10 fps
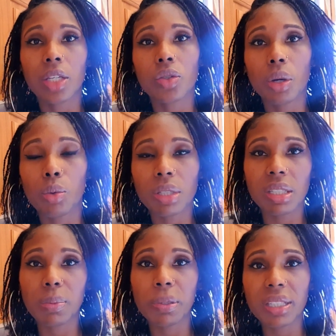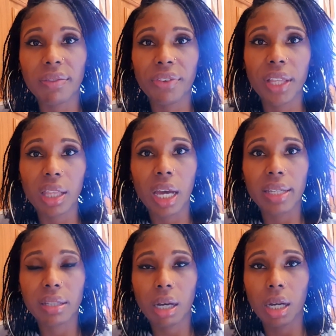So I wanted to put something
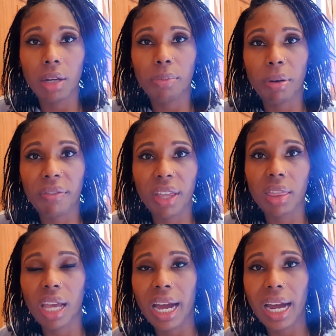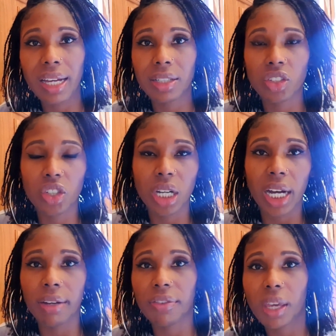there to kind of prevent that and
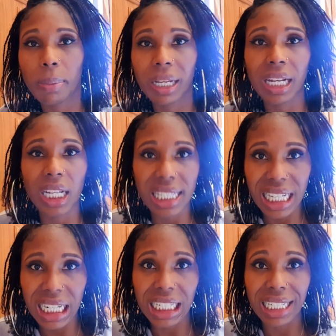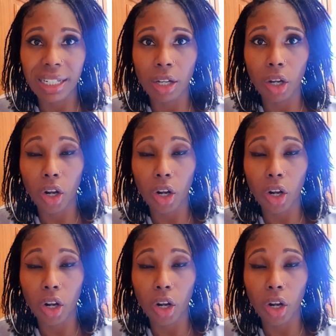kind of keep a nice clean